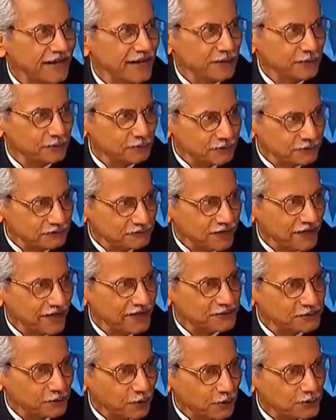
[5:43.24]
And
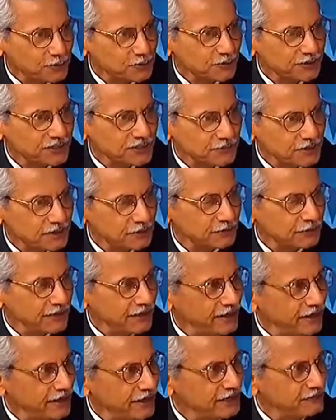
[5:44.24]
overflights also is a bit of a
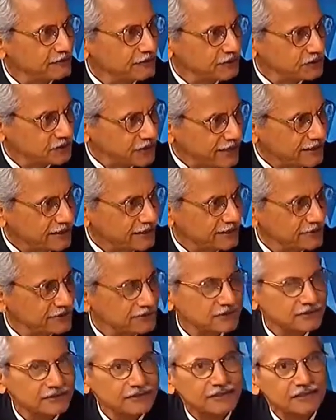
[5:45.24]
red herring for the
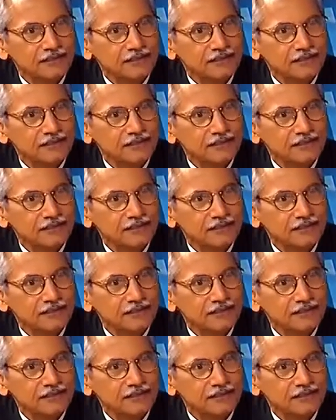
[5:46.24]
Chinese,